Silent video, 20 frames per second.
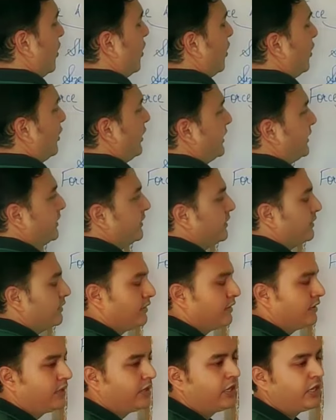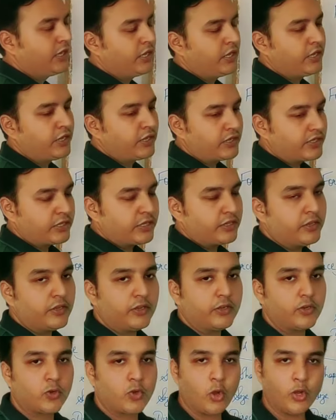Alright.
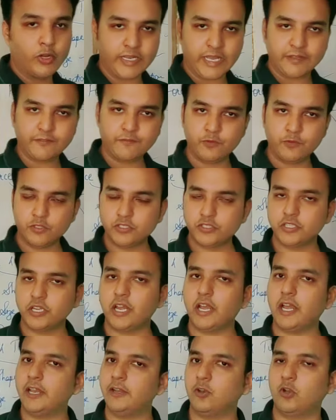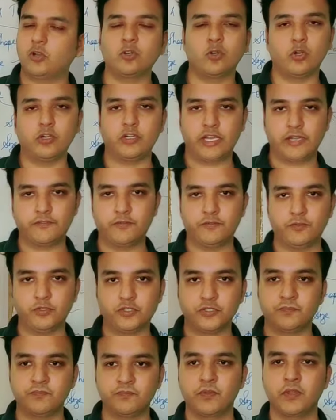Contact force and non-contact
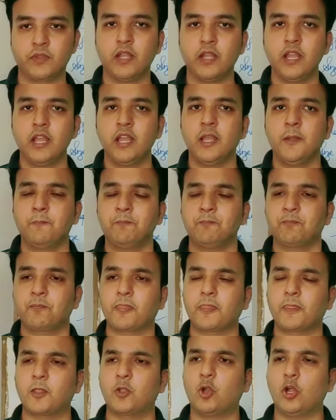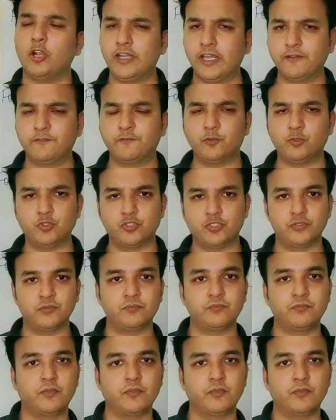force. Contact force.